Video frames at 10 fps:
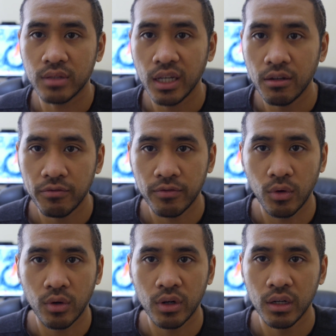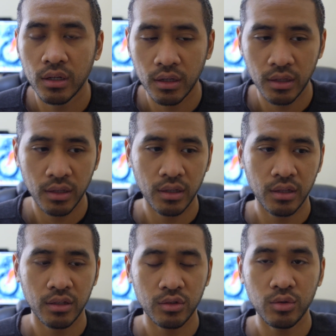so therefore
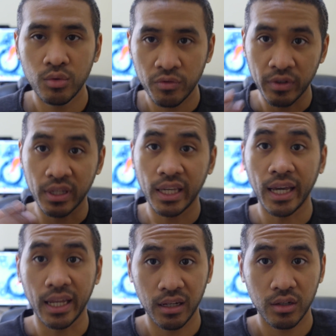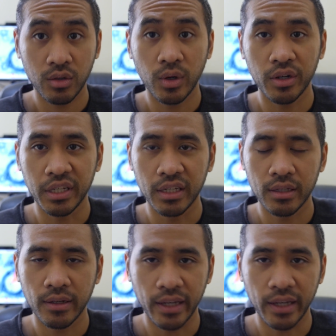you forget QWERTY.